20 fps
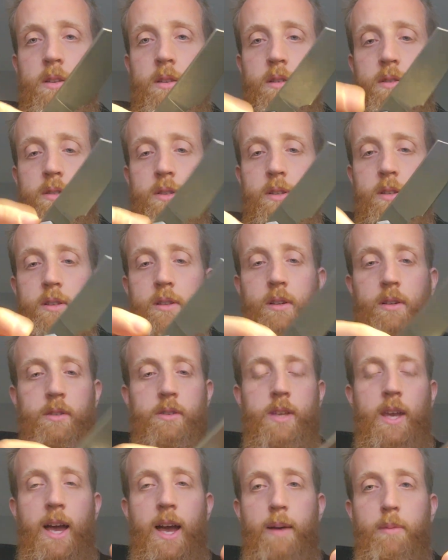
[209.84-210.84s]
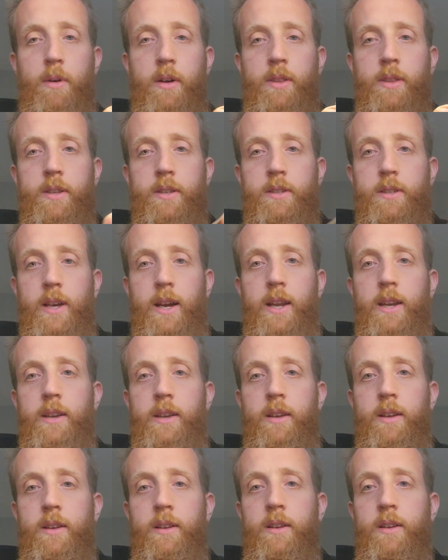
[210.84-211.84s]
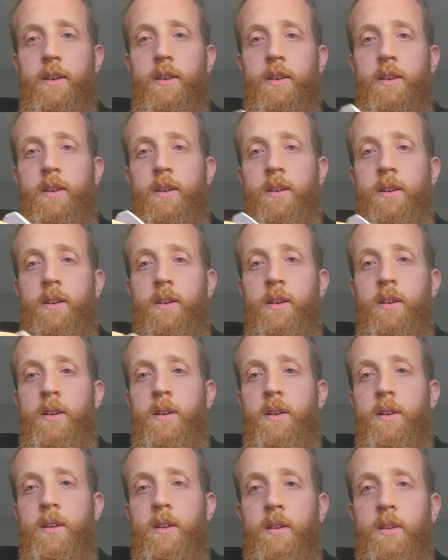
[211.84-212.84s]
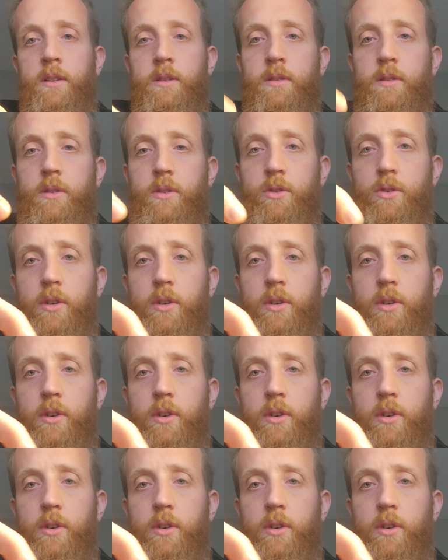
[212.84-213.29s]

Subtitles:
there's this little tab on this side. I'll